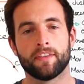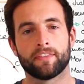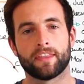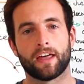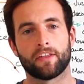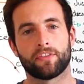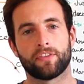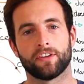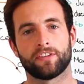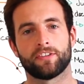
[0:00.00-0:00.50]

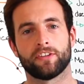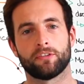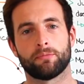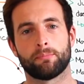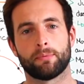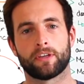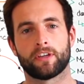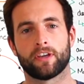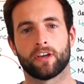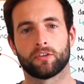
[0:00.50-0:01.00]
Now, this is
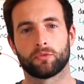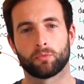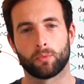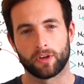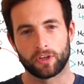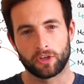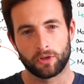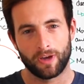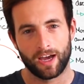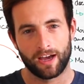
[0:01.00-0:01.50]
because
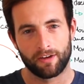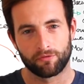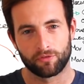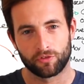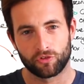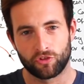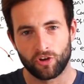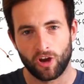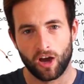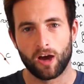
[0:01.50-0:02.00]
when you
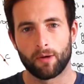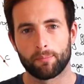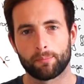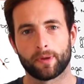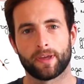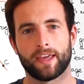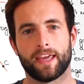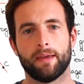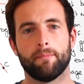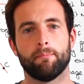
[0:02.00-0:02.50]
have
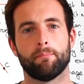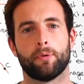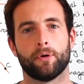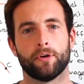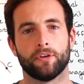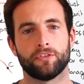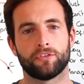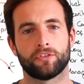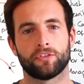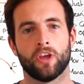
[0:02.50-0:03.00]
sharp
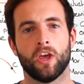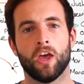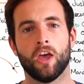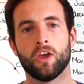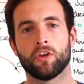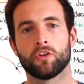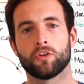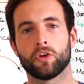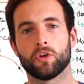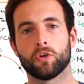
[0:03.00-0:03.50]
inputs,
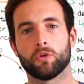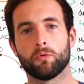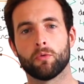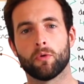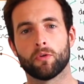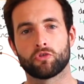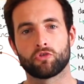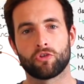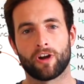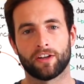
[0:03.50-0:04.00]

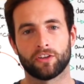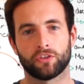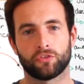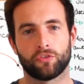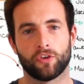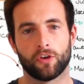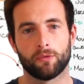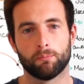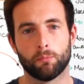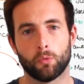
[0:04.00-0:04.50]
you
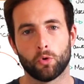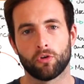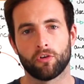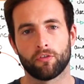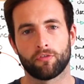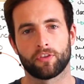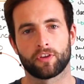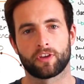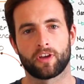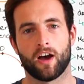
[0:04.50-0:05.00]
transfer more
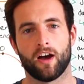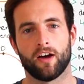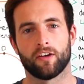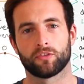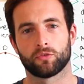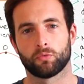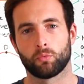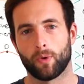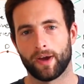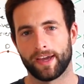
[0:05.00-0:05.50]
of the
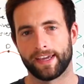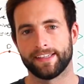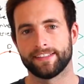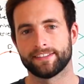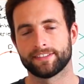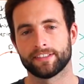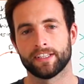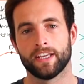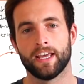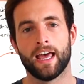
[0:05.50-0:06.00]
car's
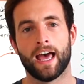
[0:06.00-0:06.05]
weight,